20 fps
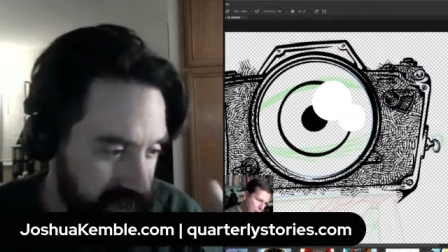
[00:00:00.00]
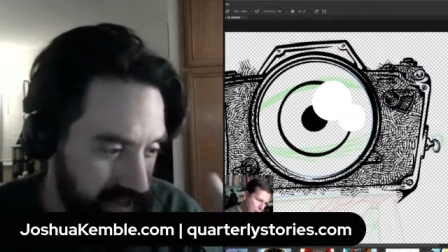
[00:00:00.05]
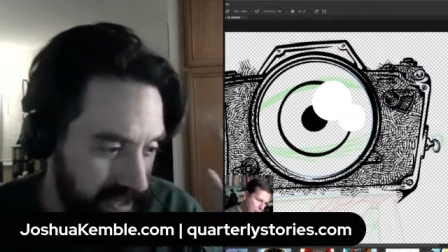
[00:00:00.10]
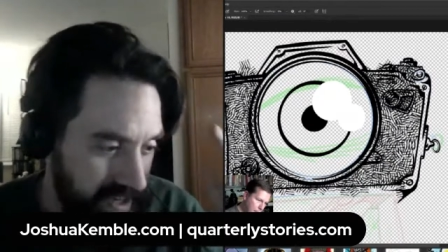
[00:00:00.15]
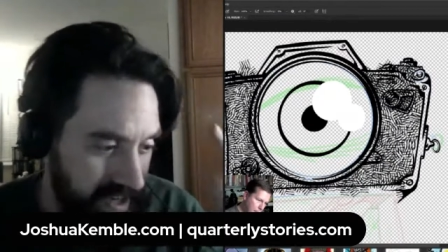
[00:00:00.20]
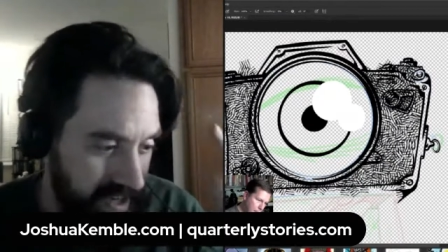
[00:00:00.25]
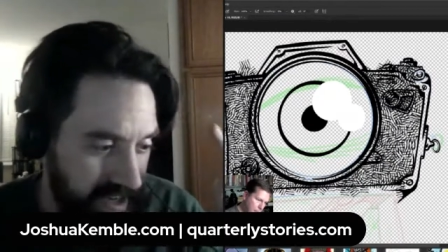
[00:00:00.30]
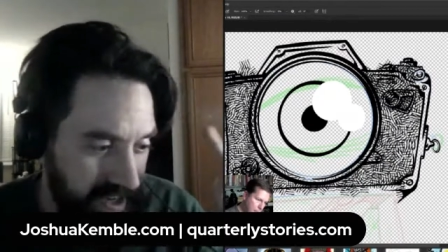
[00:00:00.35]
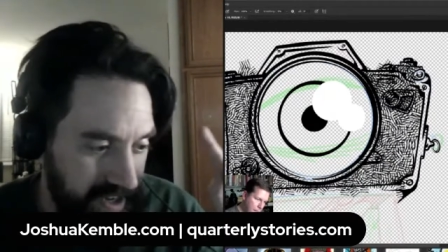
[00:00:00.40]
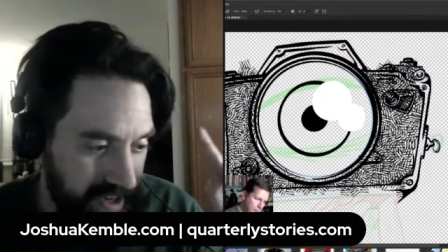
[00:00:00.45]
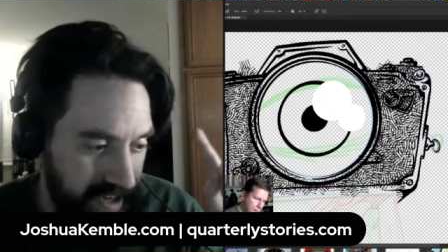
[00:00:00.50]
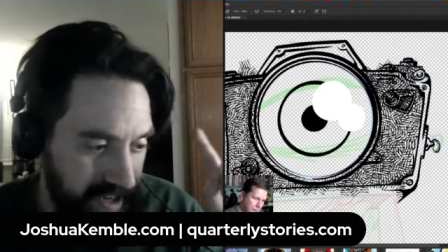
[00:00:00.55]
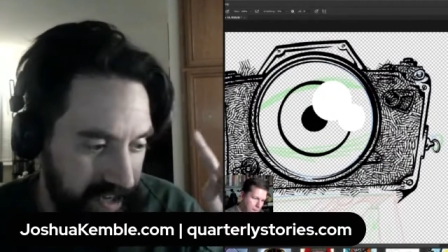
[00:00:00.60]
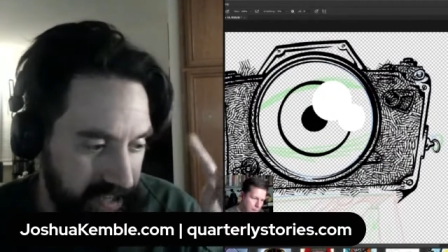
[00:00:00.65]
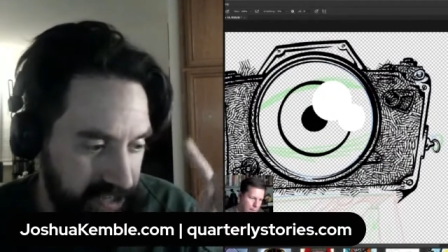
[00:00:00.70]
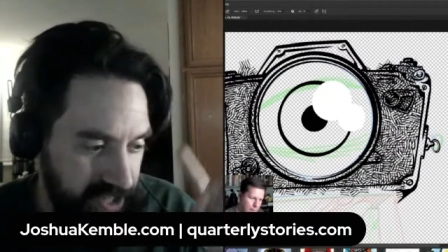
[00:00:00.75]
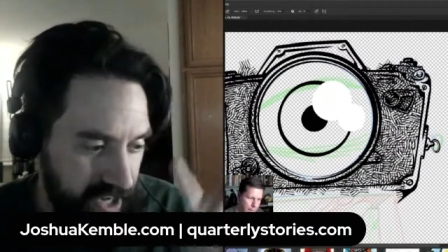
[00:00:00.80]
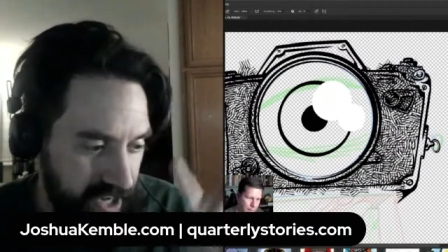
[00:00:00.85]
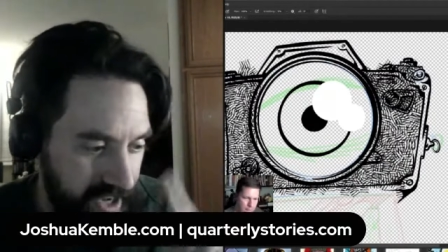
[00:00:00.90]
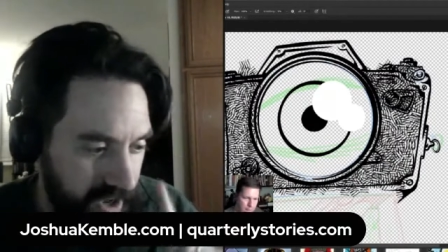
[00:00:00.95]
and
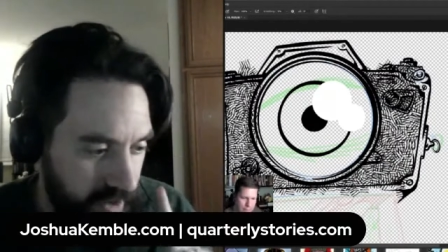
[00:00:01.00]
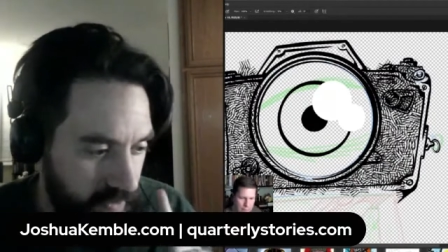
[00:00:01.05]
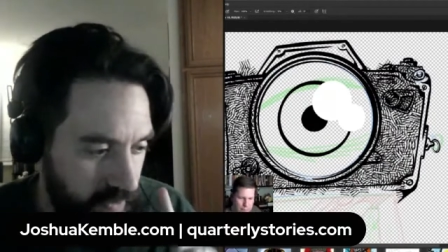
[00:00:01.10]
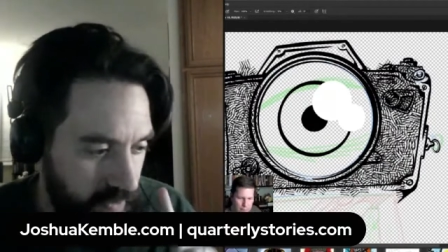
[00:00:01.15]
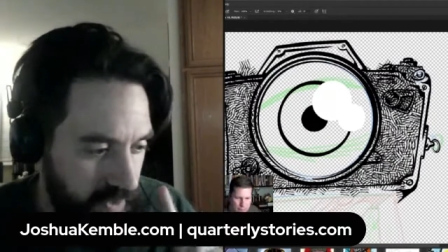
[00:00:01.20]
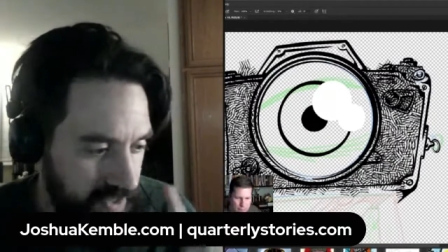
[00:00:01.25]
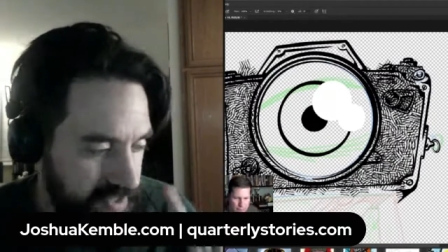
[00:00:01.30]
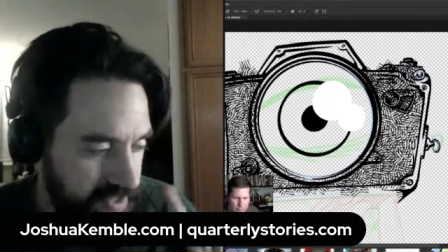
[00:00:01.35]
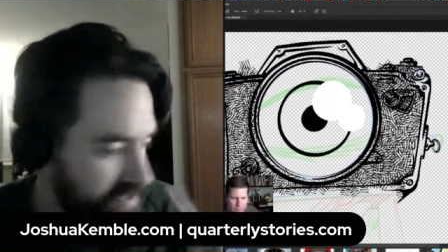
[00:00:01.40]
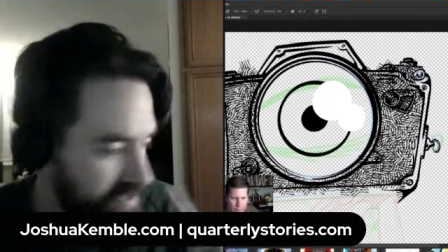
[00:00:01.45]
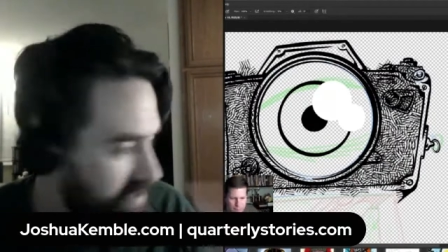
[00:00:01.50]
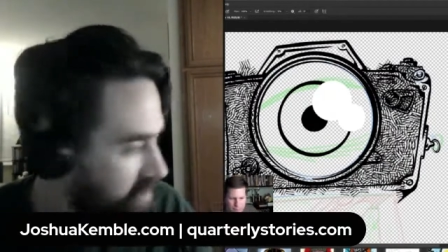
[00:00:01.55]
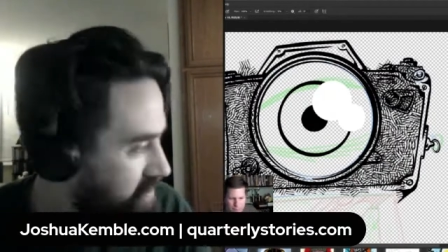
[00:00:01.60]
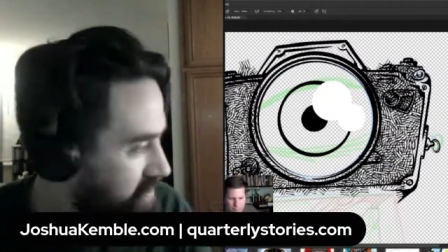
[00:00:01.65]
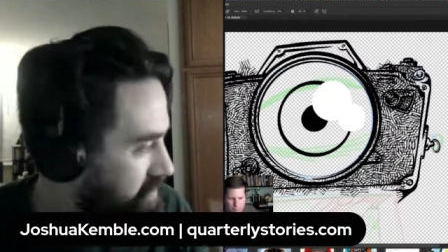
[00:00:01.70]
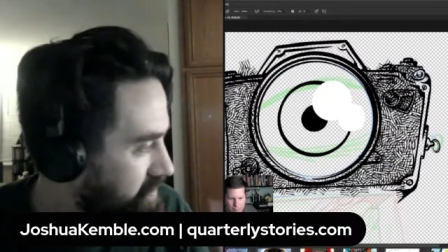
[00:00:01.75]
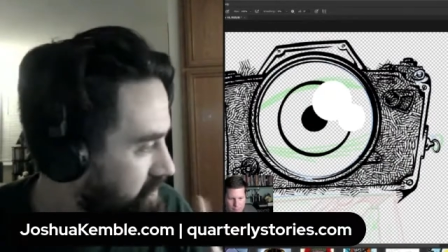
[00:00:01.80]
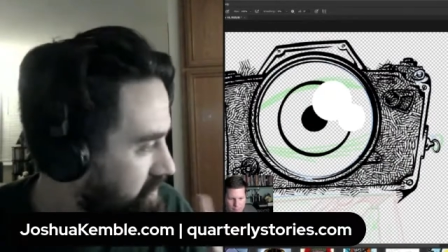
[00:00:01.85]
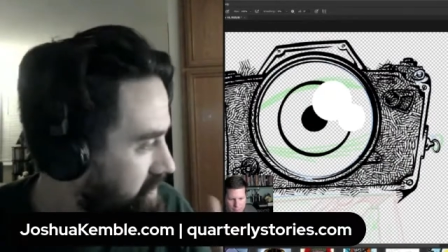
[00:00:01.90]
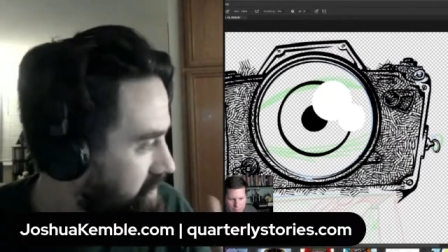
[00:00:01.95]
check out what's
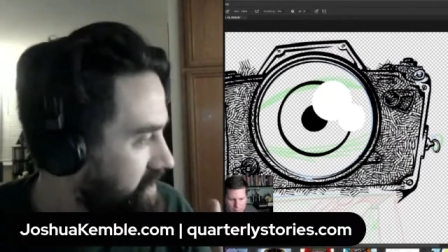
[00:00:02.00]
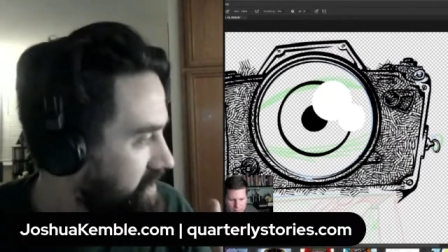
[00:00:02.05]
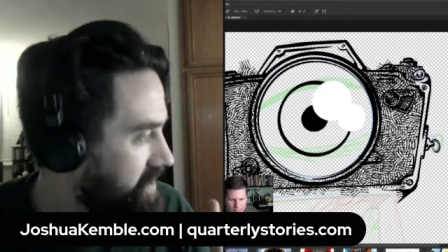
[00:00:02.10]
new.